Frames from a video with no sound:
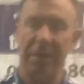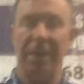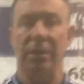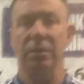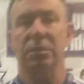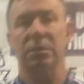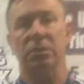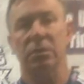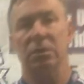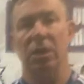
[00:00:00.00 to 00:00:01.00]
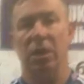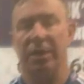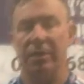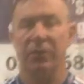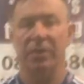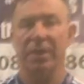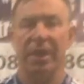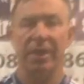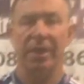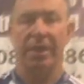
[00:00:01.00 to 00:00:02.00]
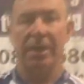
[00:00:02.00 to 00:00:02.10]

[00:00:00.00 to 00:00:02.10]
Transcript: in the hills guiding for the day,